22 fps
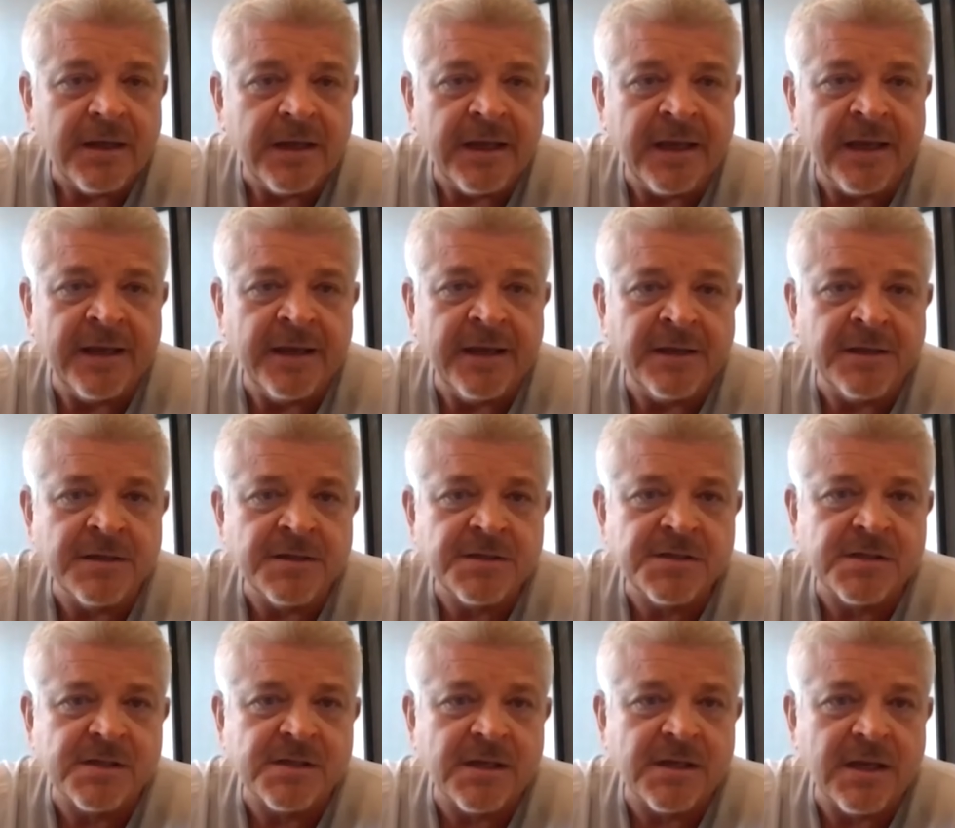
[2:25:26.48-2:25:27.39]

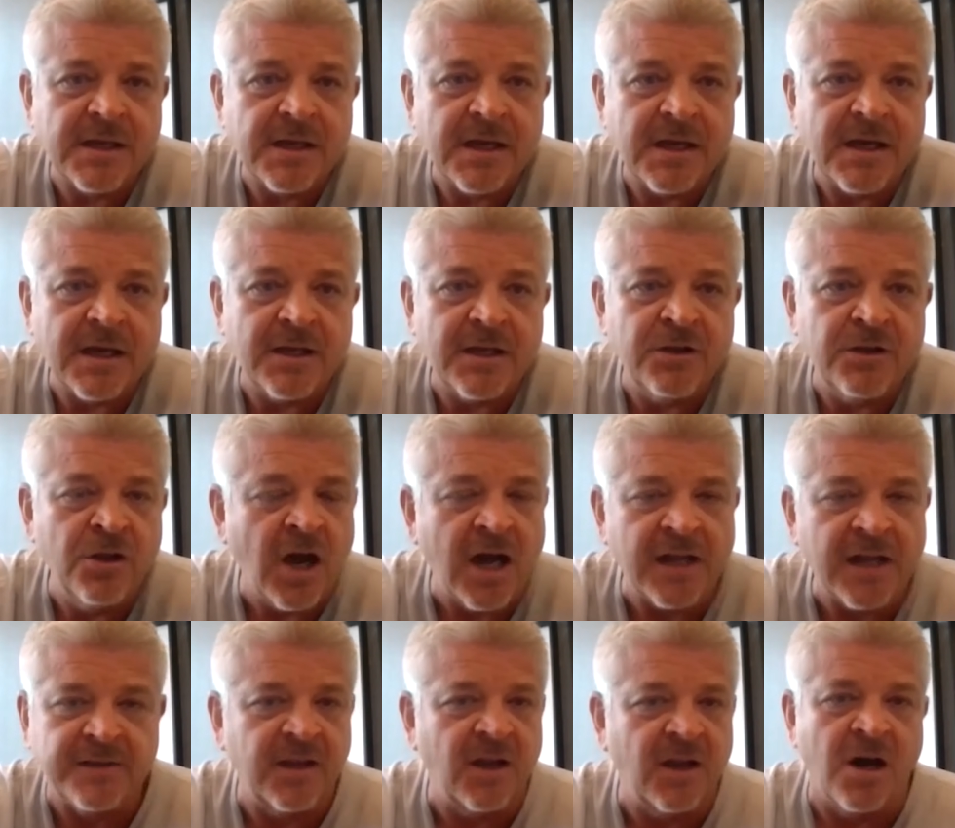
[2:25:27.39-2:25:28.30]
is
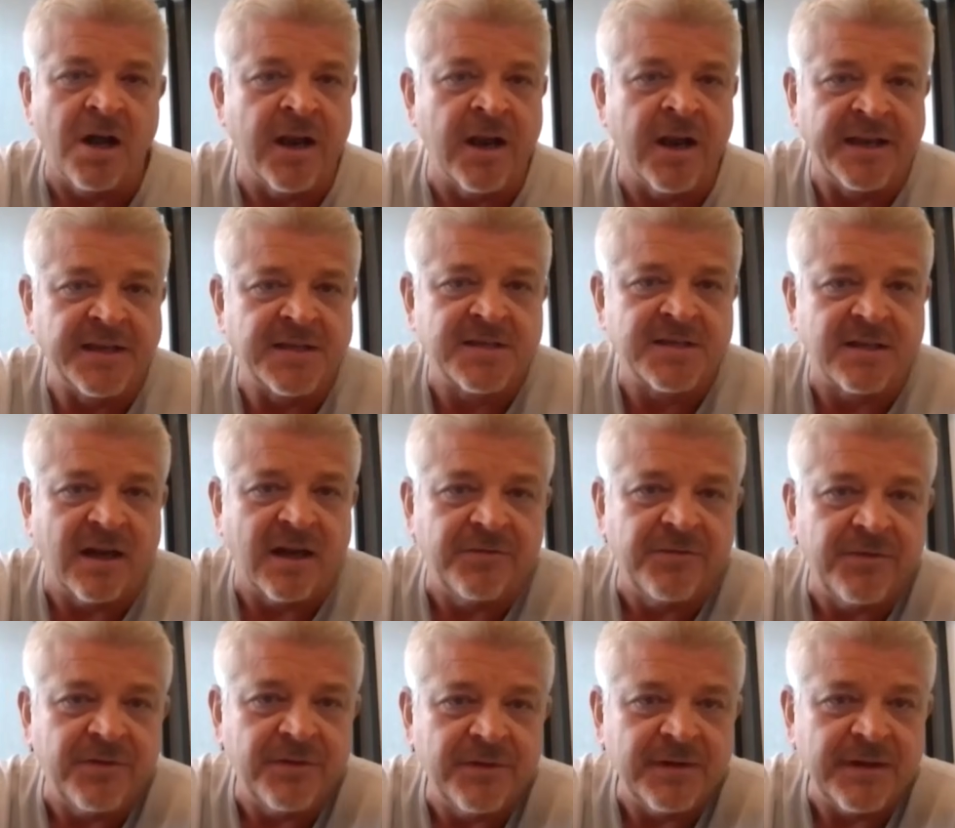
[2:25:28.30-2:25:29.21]
not the on-ice
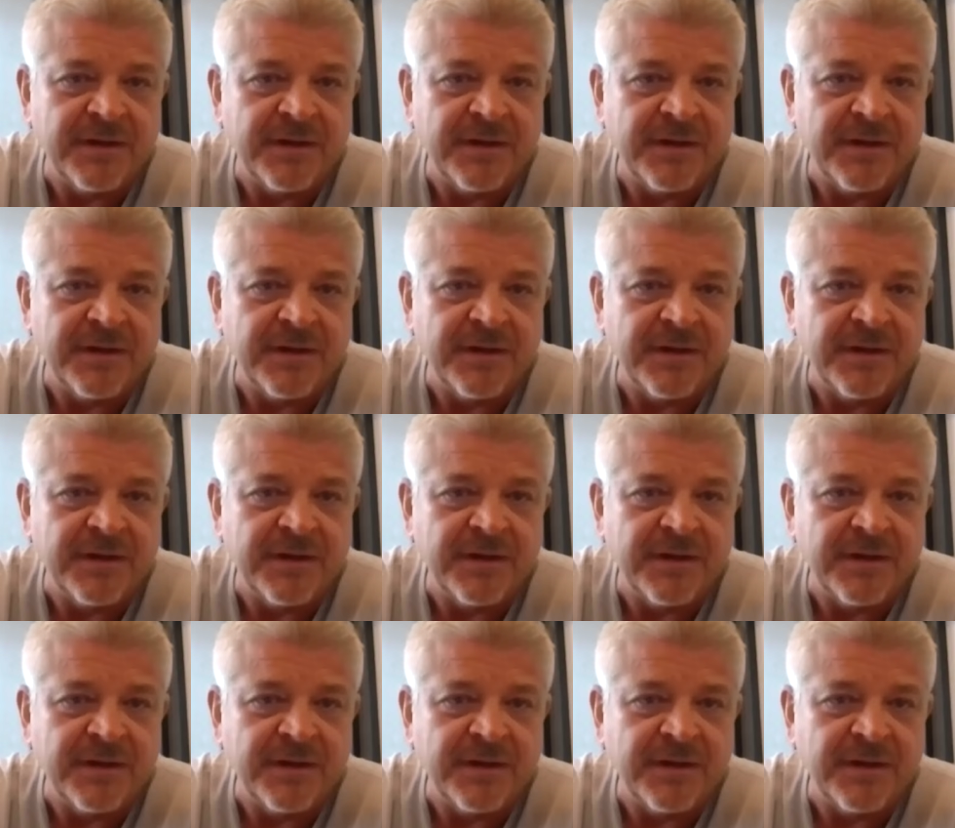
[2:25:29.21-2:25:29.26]
stuff.